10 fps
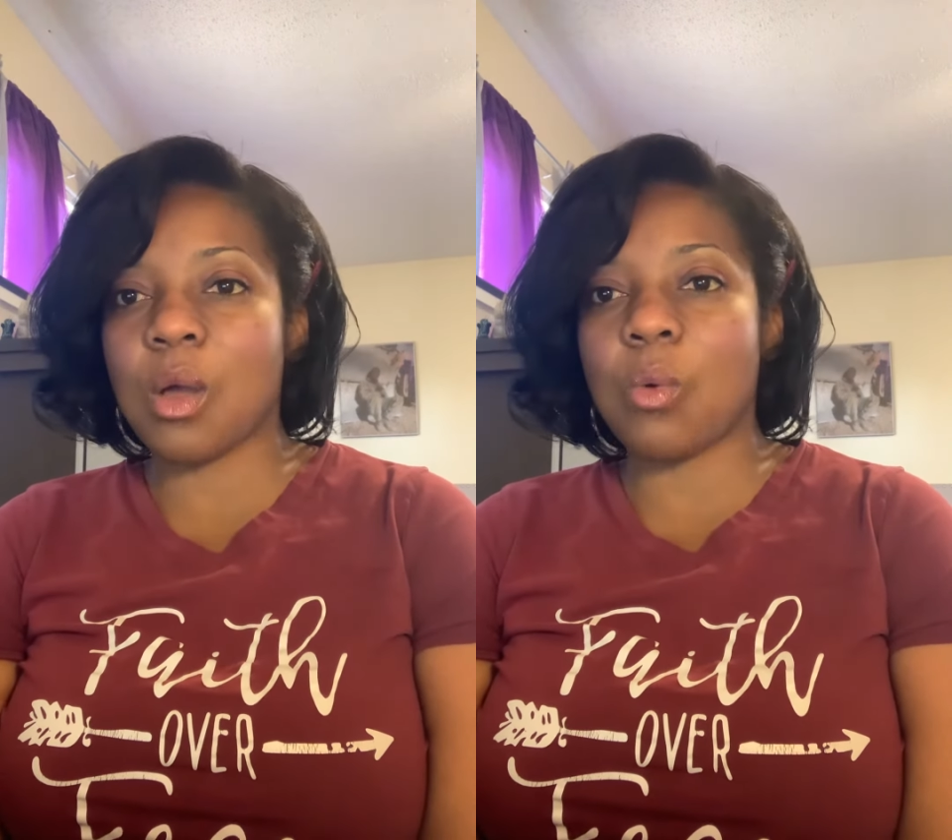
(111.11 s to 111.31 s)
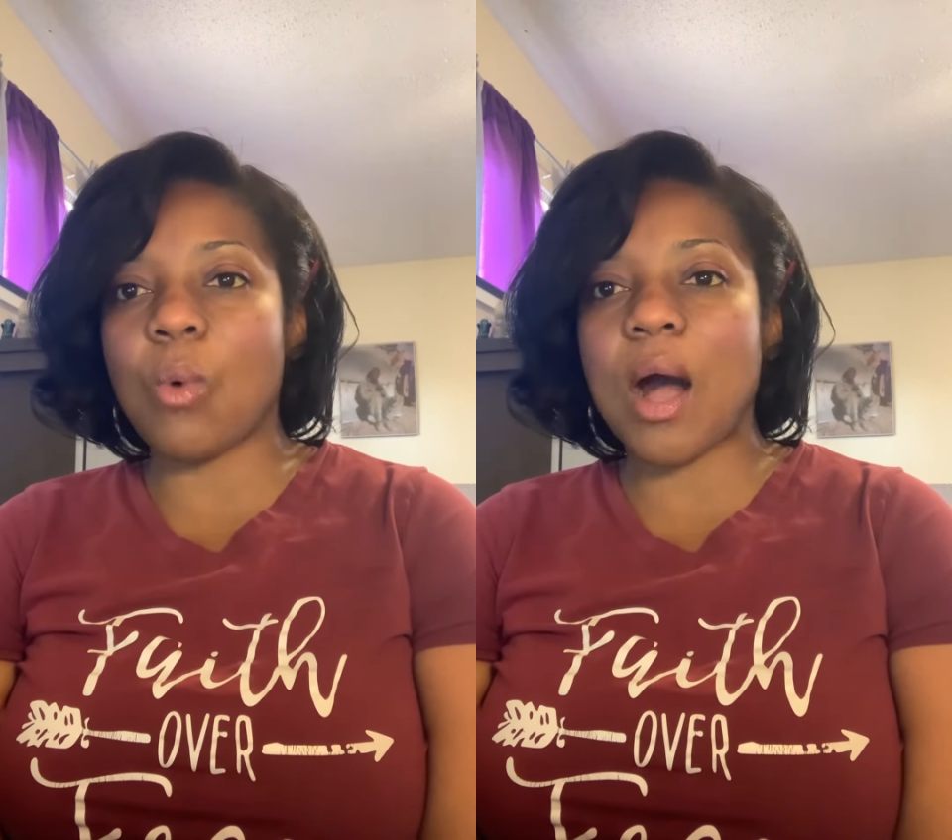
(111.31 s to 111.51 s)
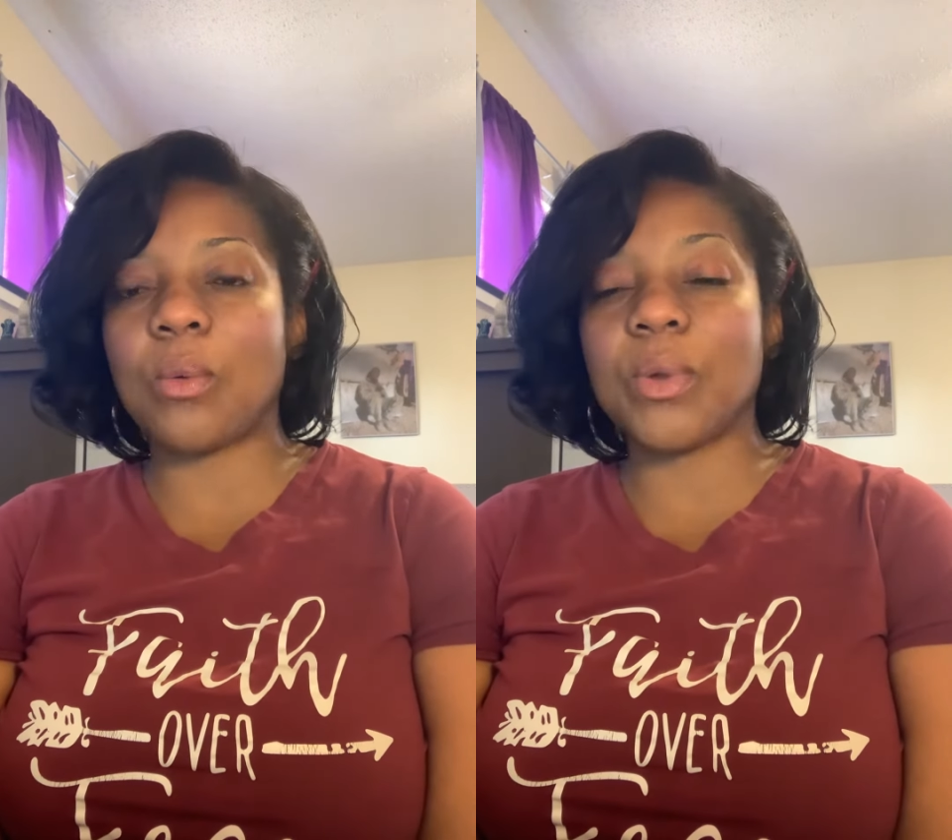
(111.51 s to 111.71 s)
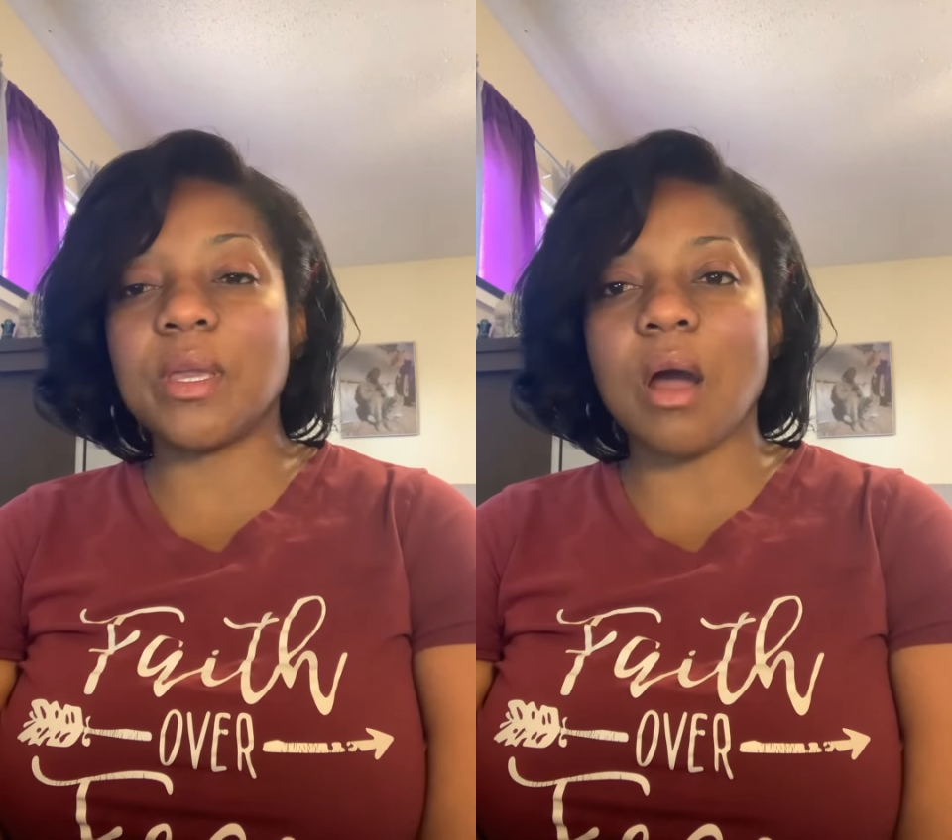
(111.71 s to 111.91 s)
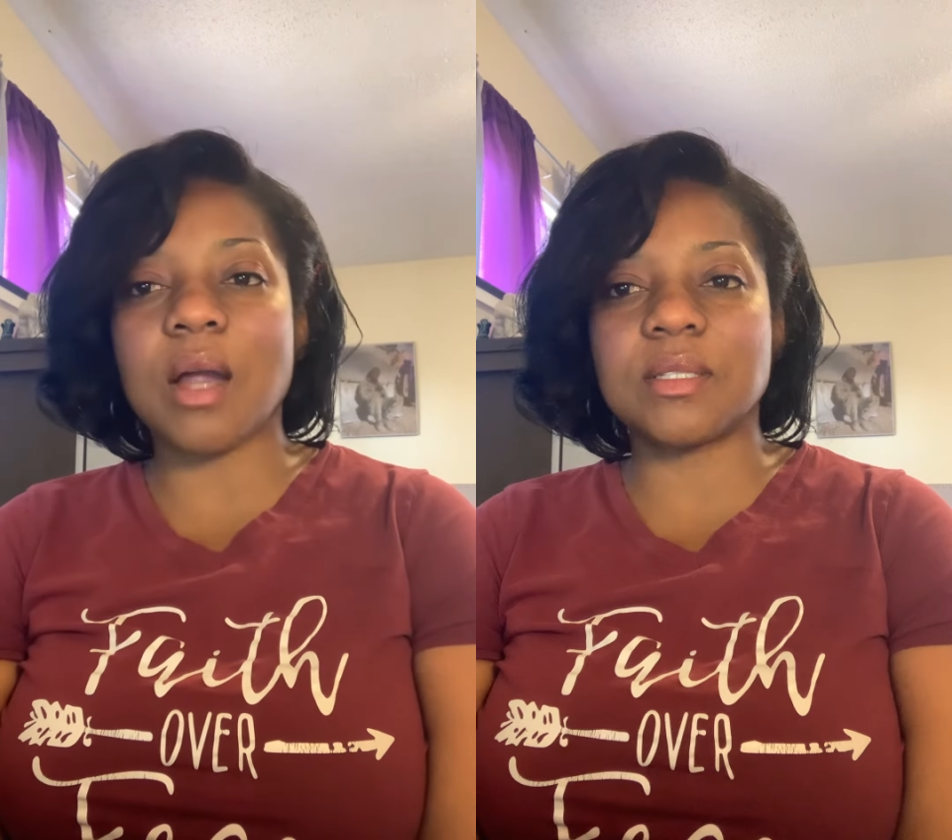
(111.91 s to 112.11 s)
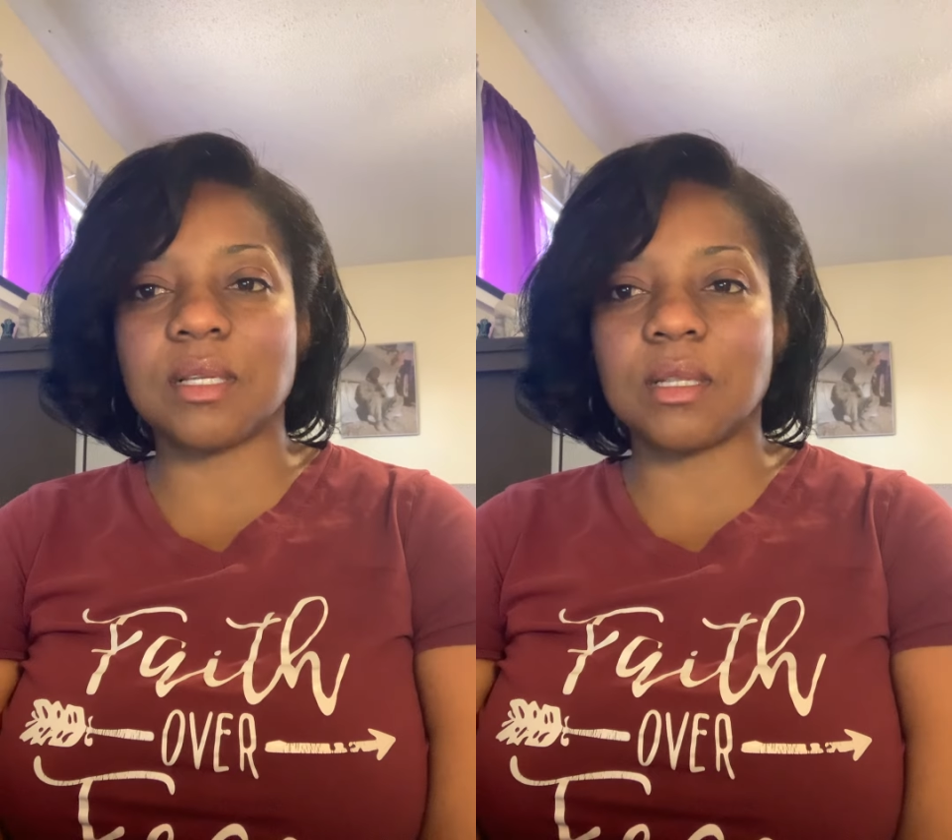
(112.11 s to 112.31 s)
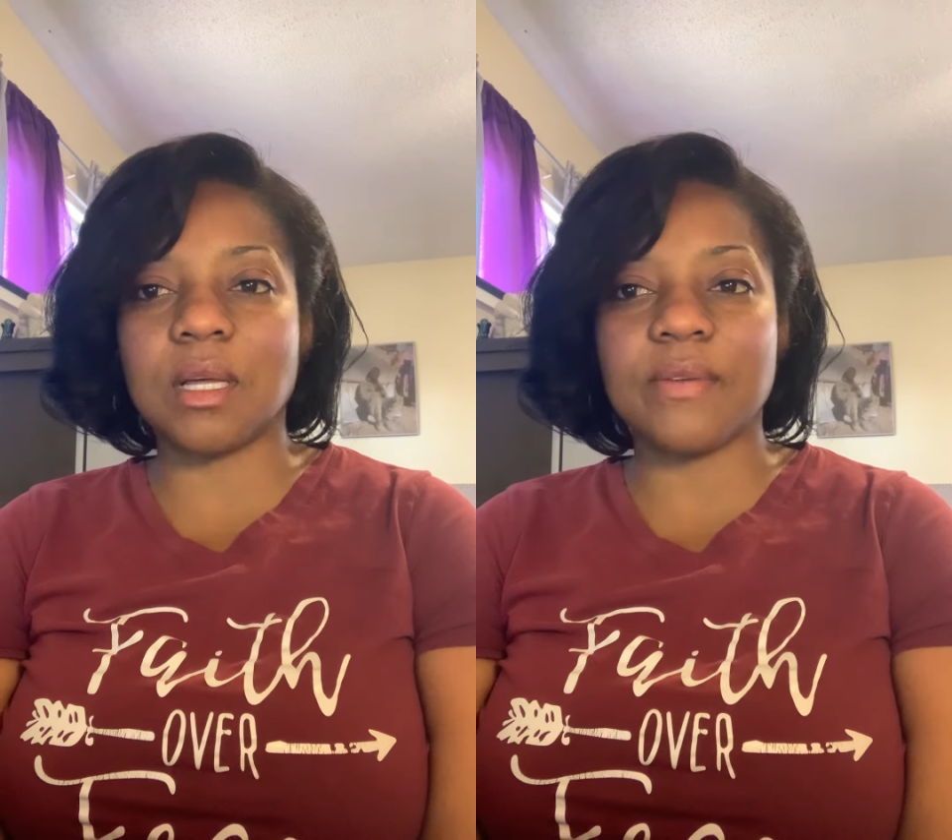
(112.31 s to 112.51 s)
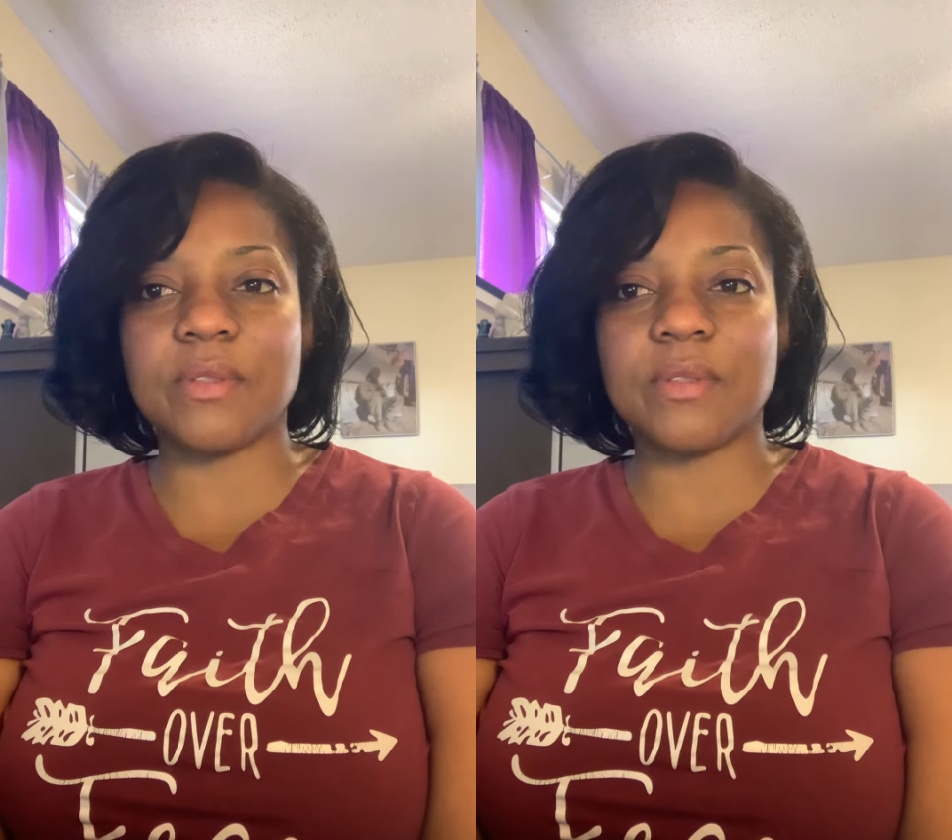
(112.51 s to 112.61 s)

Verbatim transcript: While we are to love